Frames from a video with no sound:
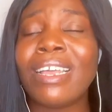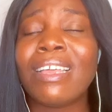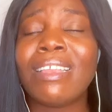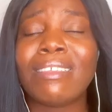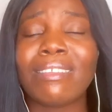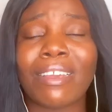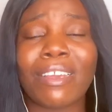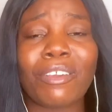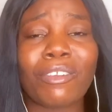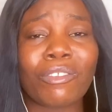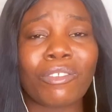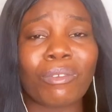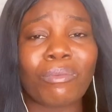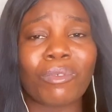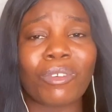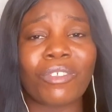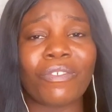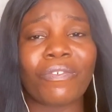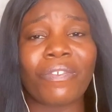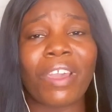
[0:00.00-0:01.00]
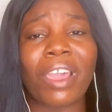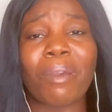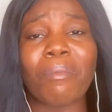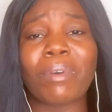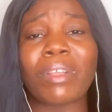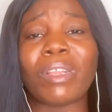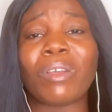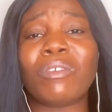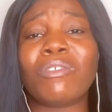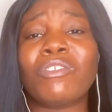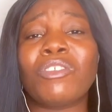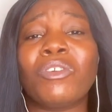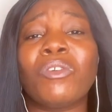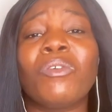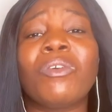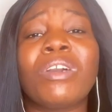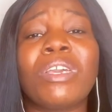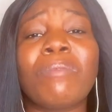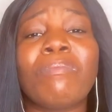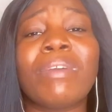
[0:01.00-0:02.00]
Thank you so much, fam. And I'll see you
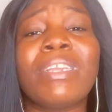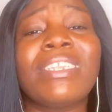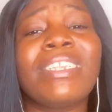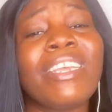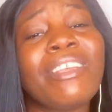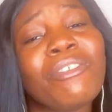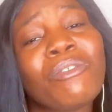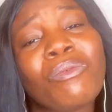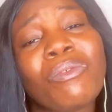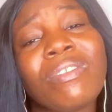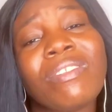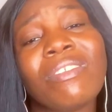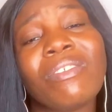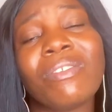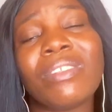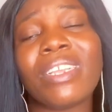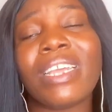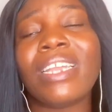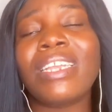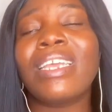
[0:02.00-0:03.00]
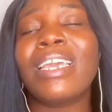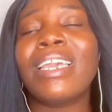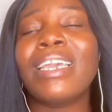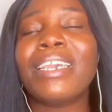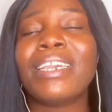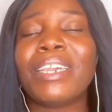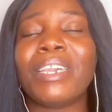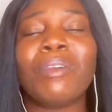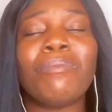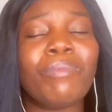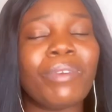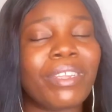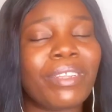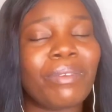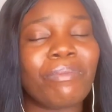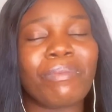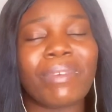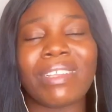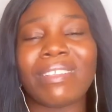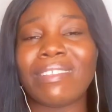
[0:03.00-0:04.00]
all in my next one. Till then, keep being
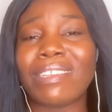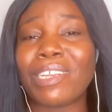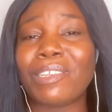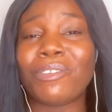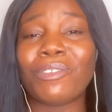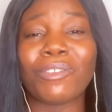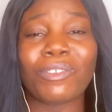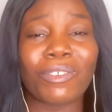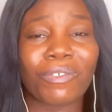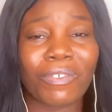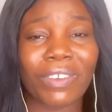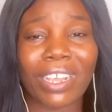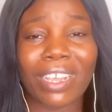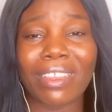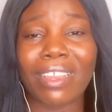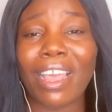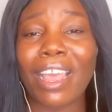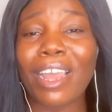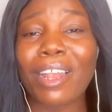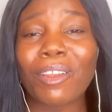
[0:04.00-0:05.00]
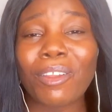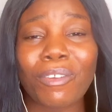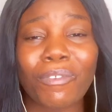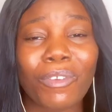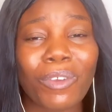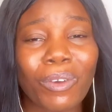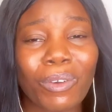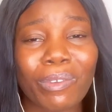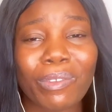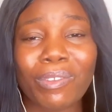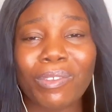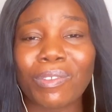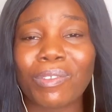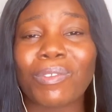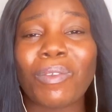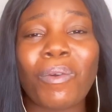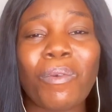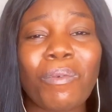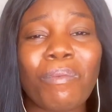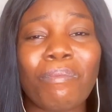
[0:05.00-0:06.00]
amazing. And do not forget that I love you all
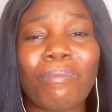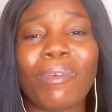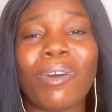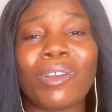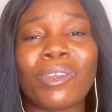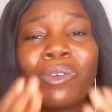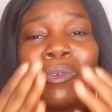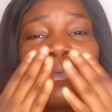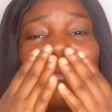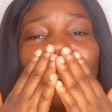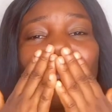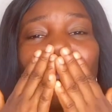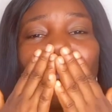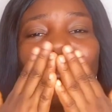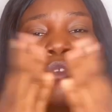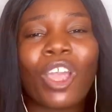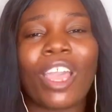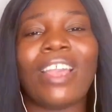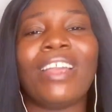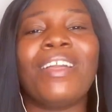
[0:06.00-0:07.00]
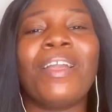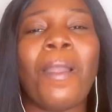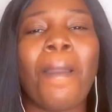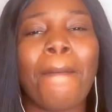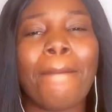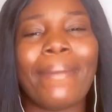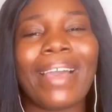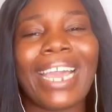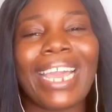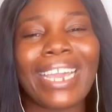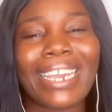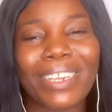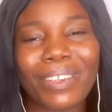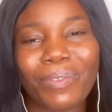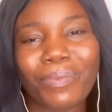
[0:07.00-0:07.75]
so much. Mwah. Bye.